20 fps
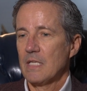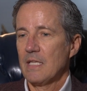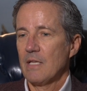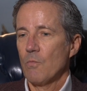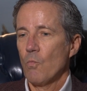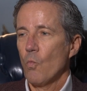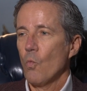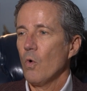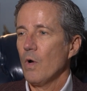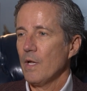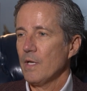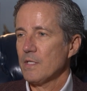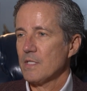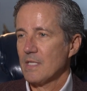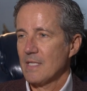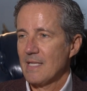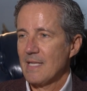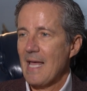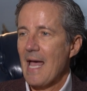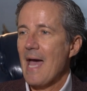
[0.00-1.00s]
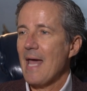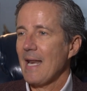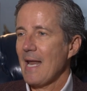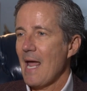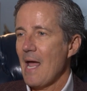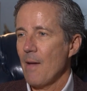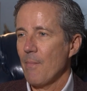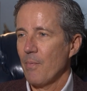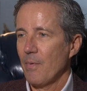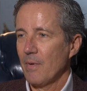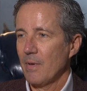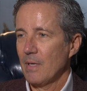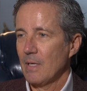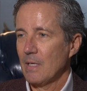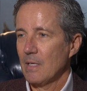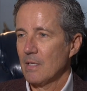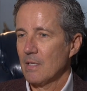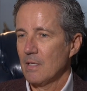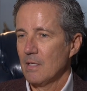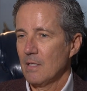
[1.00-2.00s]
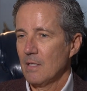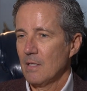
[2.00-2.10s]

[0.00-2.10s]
And then once that happened,